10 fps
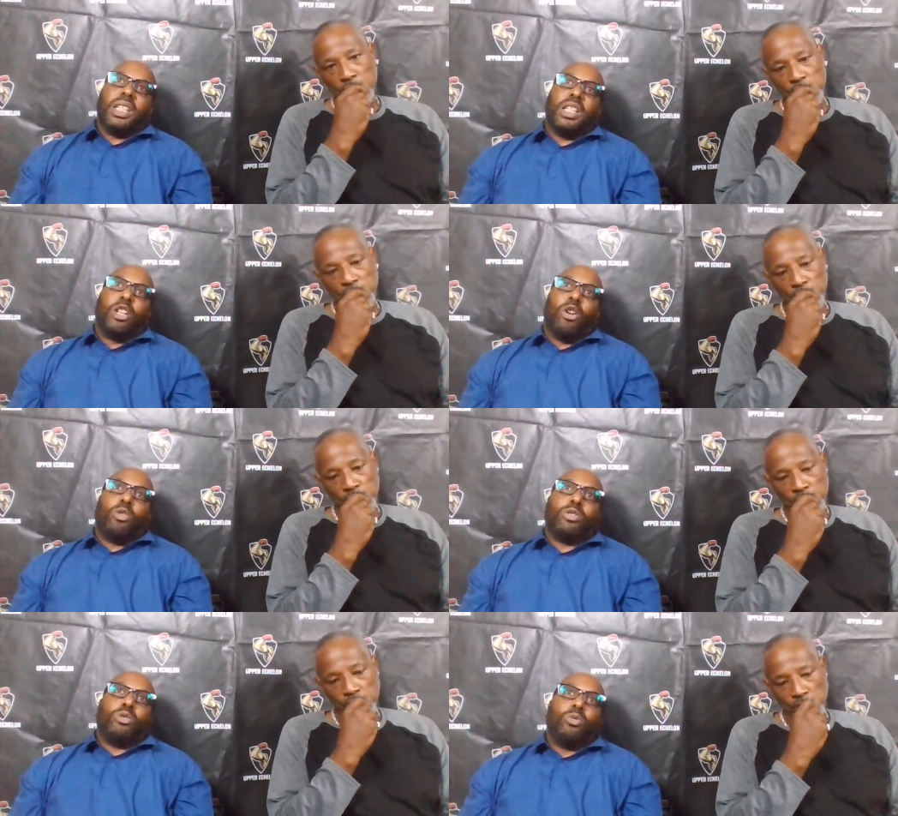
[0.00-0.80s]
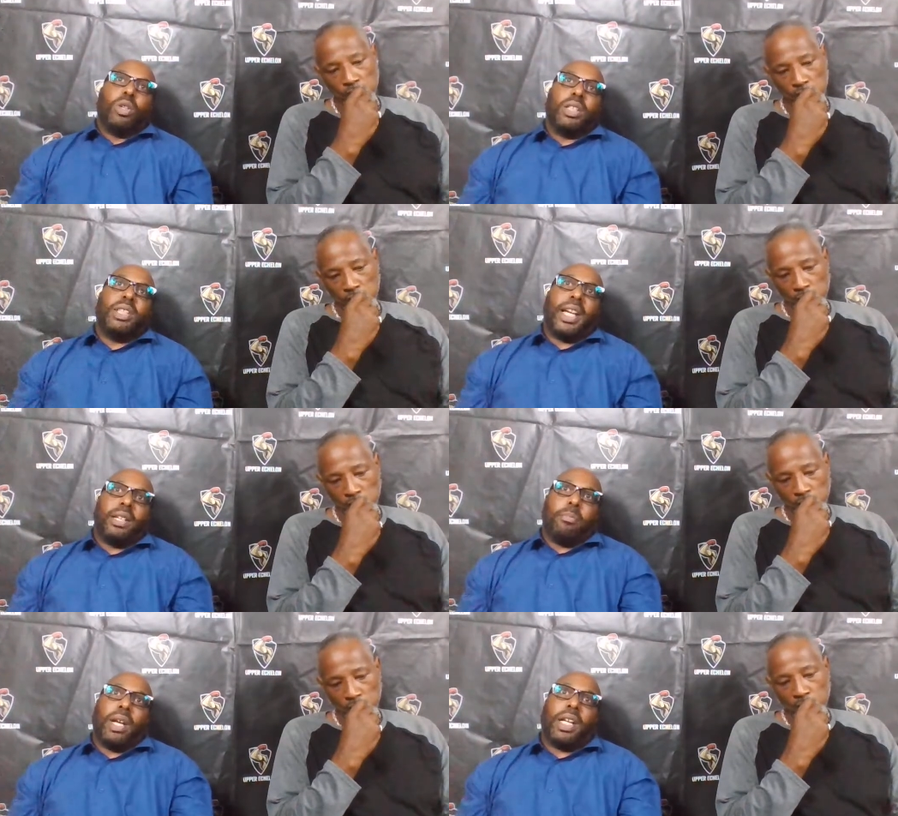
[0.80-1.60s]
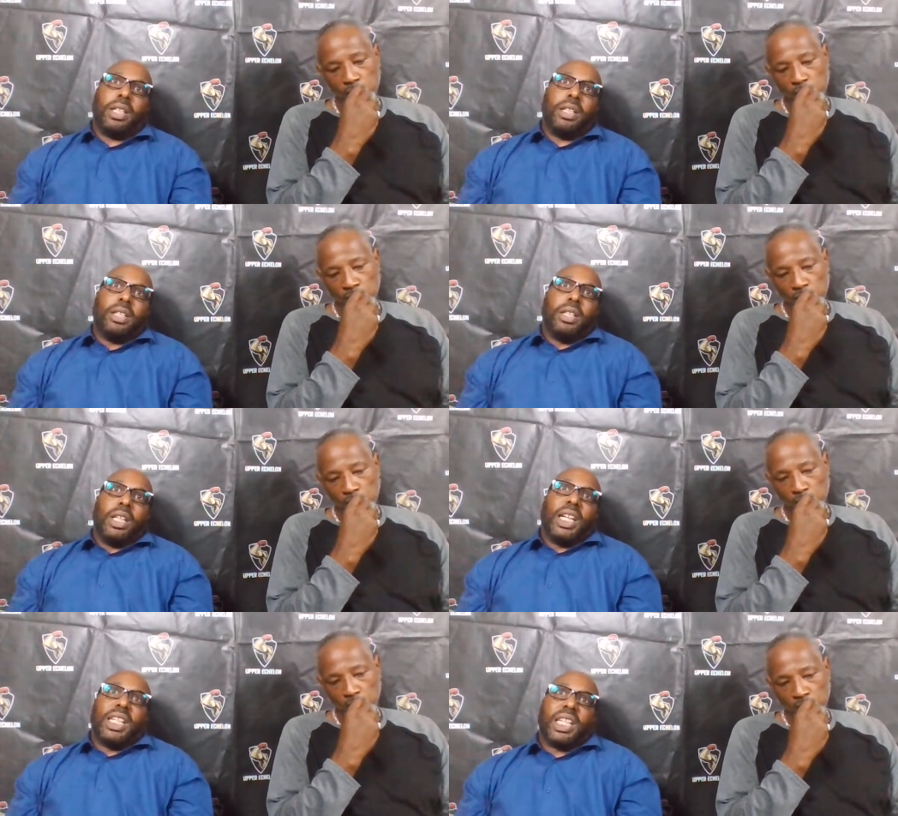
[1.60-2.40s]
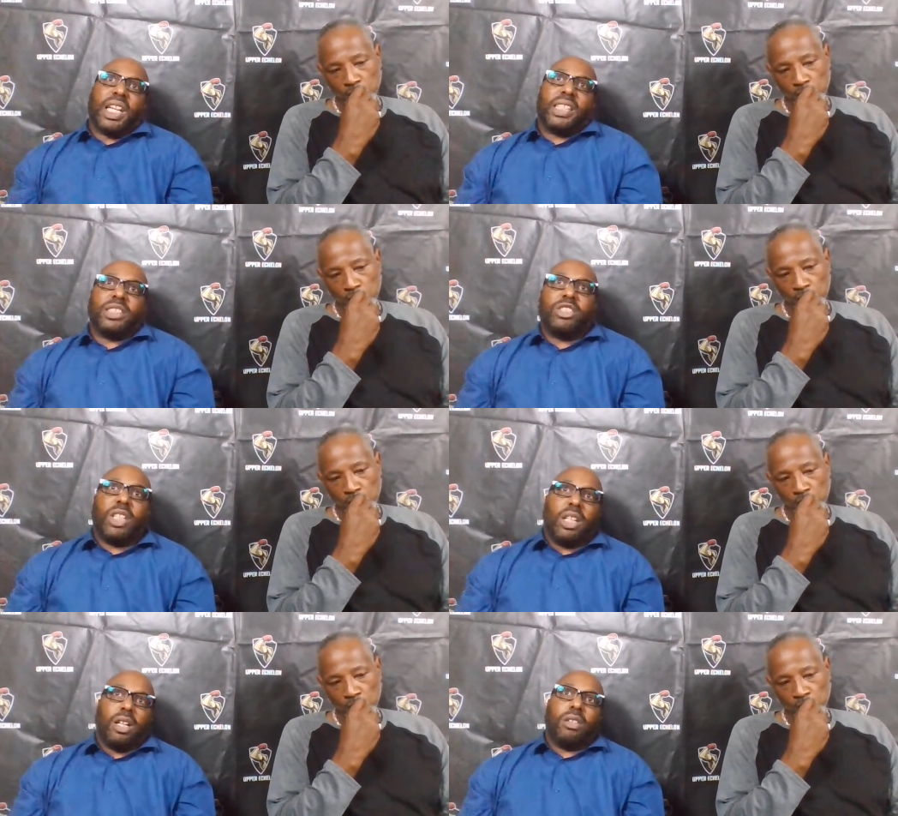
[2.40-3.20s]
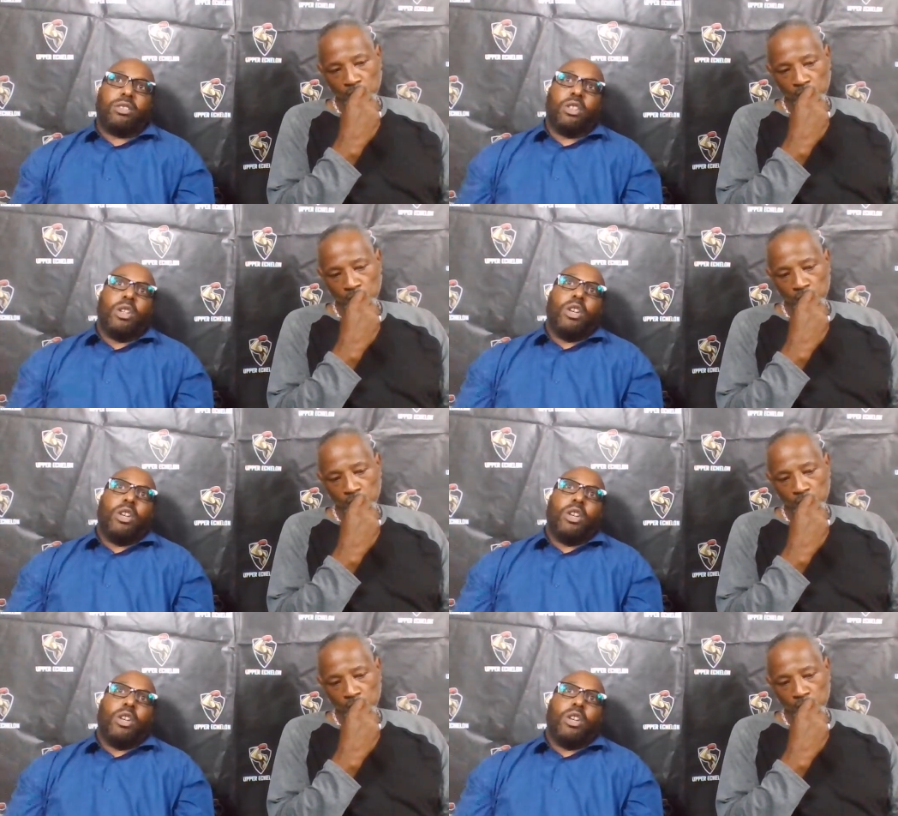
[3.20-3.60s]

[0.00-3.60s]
Speaker 1: in a loss to uh, Danny Manning and the Kansas Jayhawks.